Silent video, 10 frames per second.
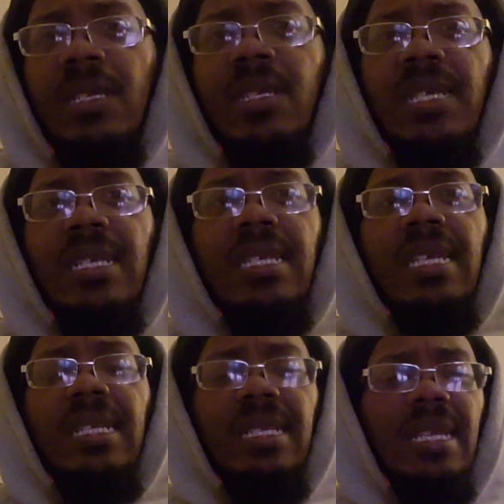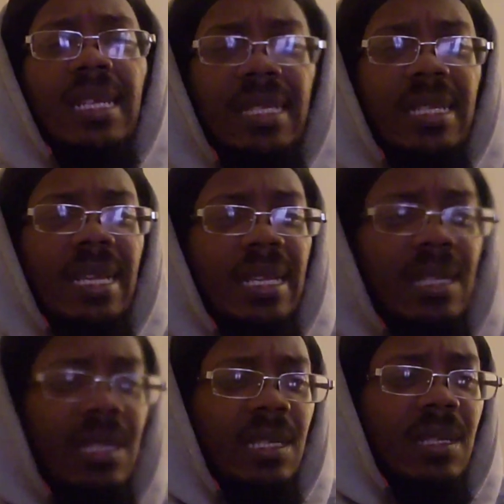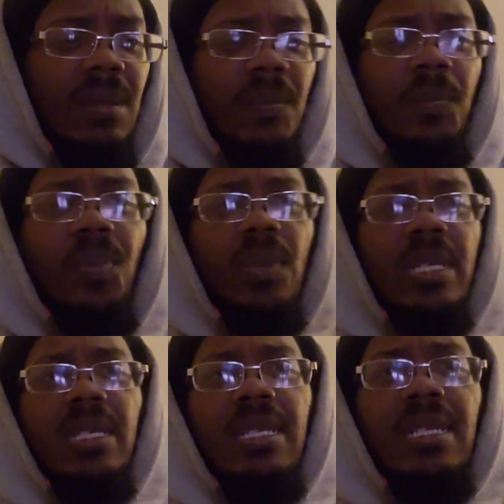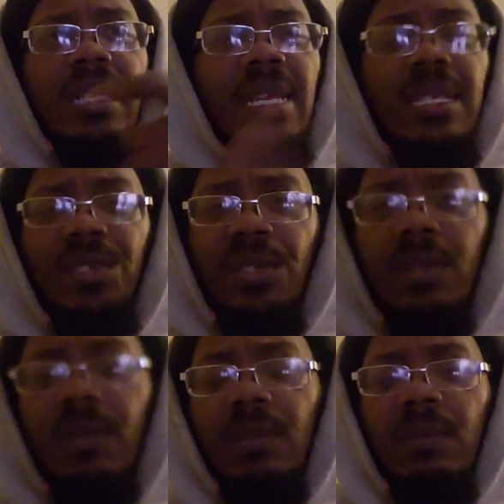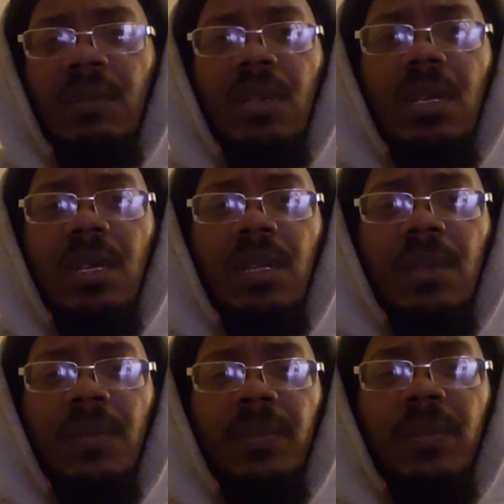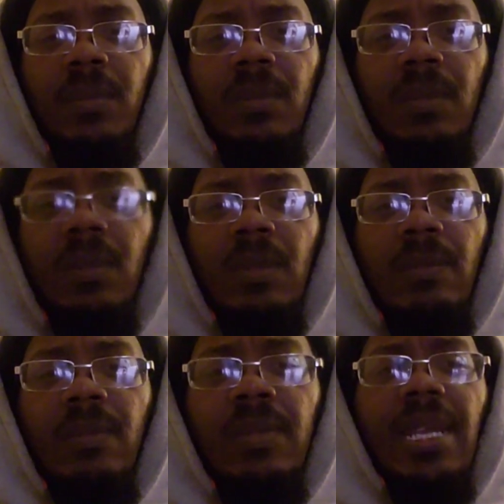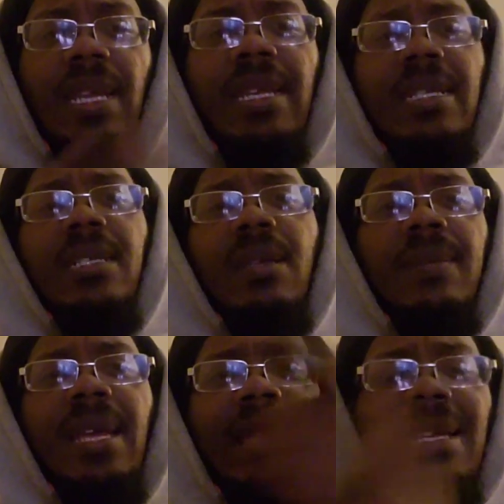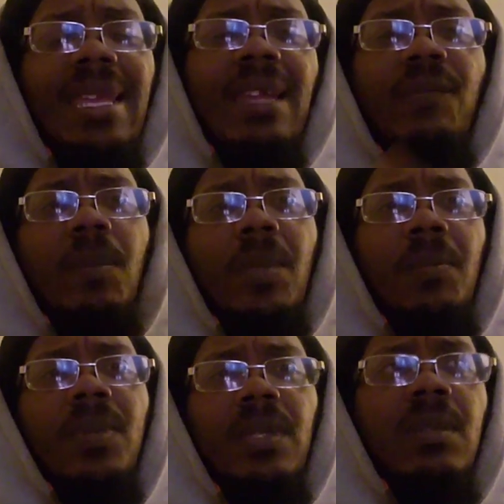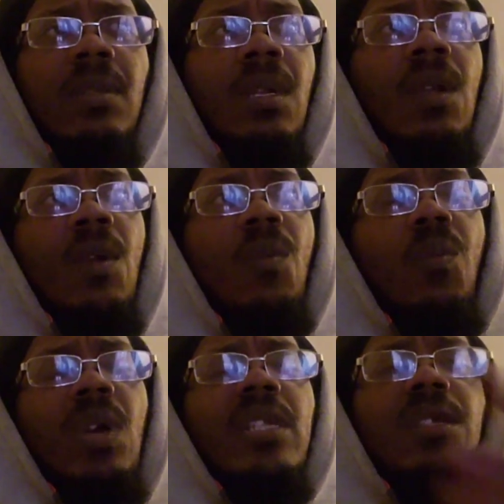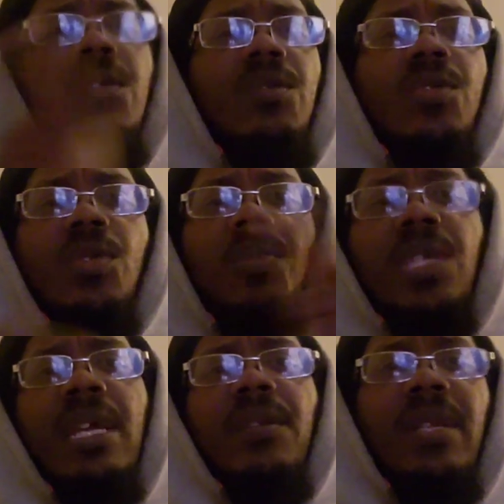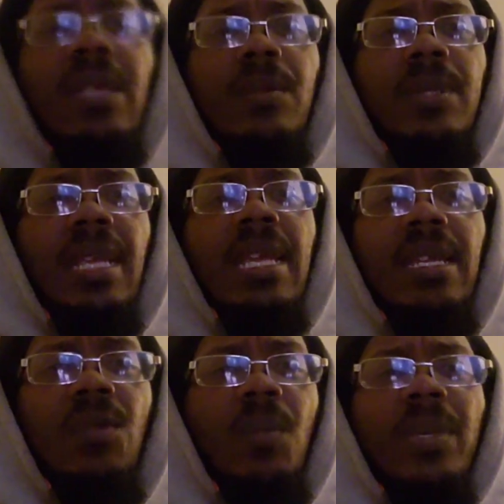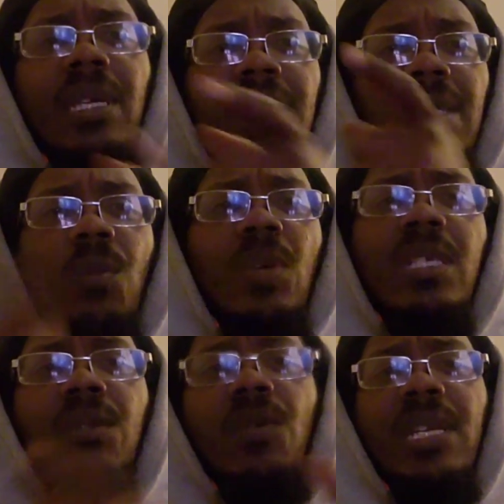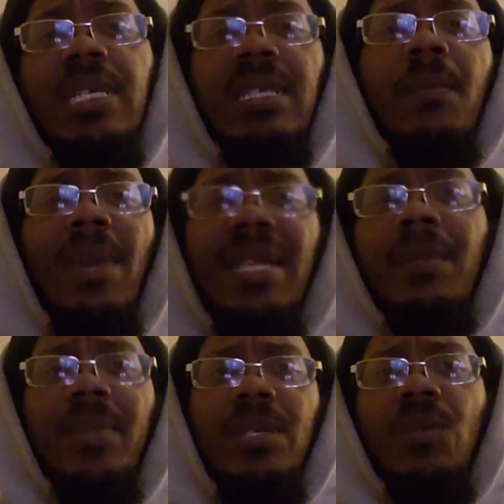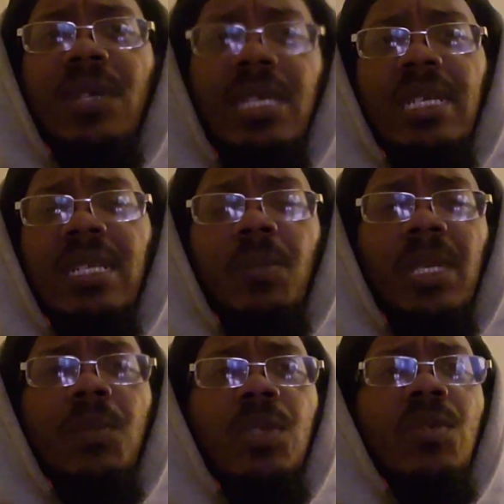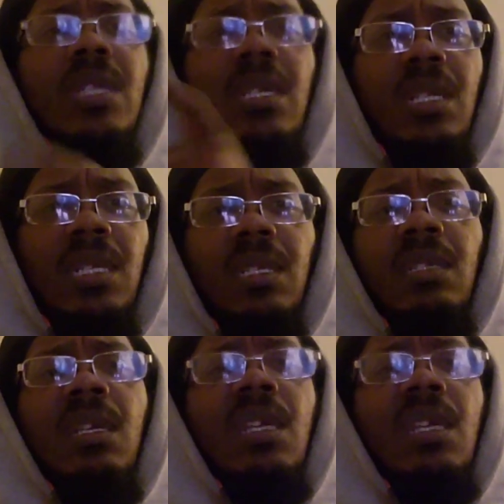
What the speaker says: since he did that presentation um that ended up, I can't remember what YouTube channel that was aired on because it wasn't on his. It might have been on his, but it was on another.